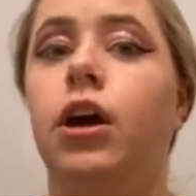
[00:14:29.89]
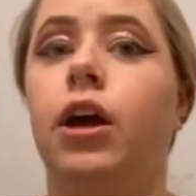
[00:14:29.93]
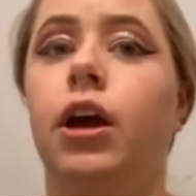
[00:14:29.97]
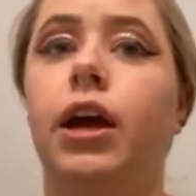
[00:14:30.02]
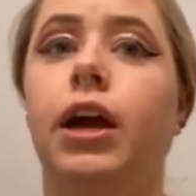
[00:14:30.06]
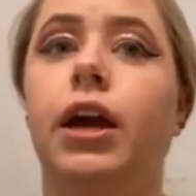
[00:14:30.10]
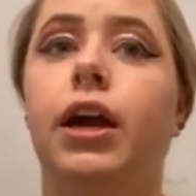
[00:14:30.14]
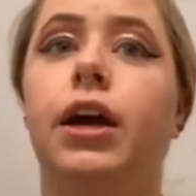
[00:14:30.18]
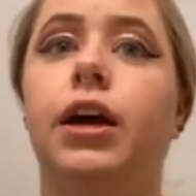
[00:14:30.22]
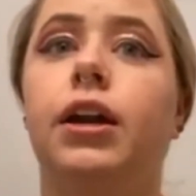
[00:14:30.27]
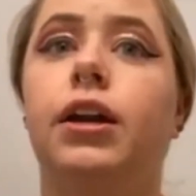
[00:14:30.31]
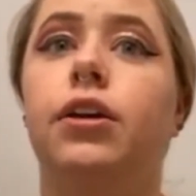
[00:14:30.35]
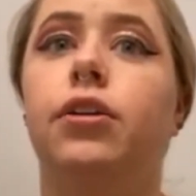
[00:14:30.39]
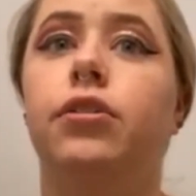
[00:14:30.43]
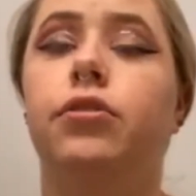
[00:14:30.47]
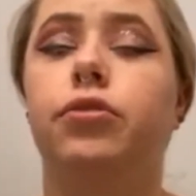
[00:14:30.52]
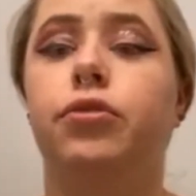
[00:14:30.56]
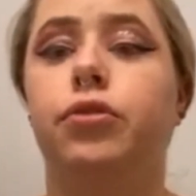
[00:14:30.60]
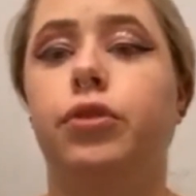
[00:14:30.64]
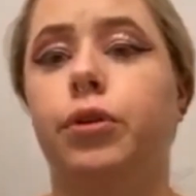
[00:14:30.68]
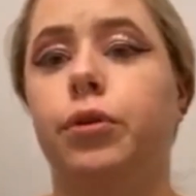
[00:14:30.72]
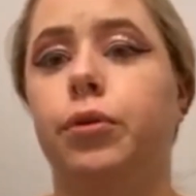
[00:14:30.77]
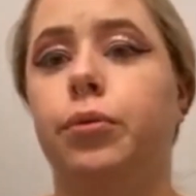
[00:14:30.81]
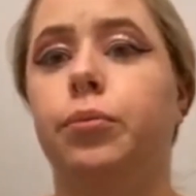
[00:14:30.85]
and
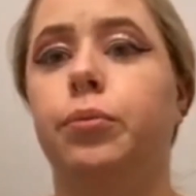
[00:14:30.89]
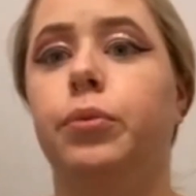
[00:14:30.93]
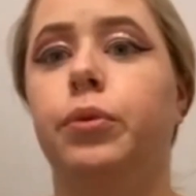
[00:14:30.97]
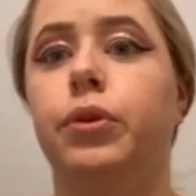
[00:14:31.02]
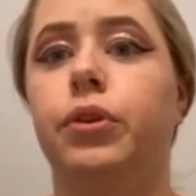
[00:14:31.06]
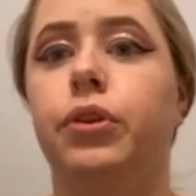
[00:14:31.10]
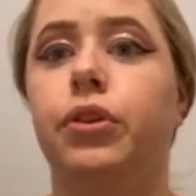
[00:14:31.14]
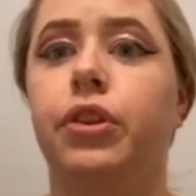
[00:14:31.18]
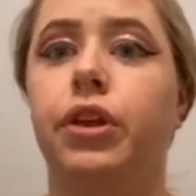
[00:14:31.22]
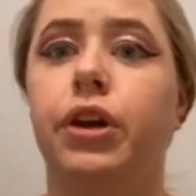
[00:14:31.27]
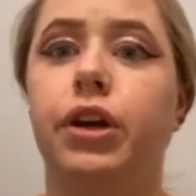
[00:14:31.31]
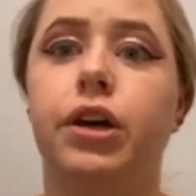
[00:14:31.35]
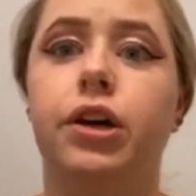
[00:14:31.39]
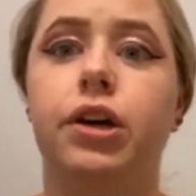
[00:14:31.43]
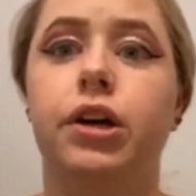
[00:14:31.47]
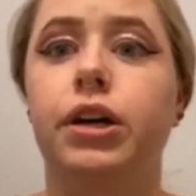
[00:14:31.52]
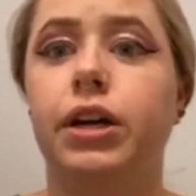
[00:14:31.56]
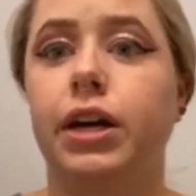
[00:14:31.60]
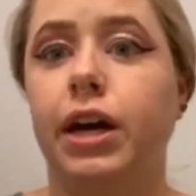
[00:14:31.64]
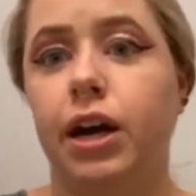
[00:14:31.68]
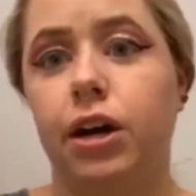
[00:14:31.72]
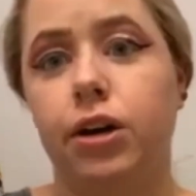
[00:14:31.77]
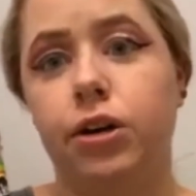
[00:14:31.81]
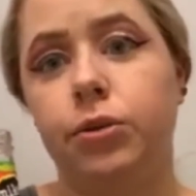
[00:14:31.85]
from there
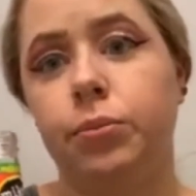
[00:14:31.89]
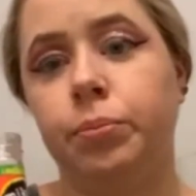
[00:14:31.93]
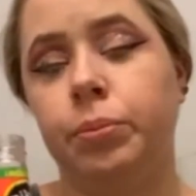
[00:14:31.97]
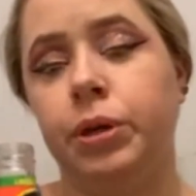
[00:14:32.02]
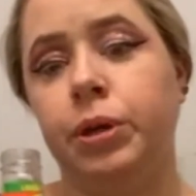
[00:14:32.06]
on out,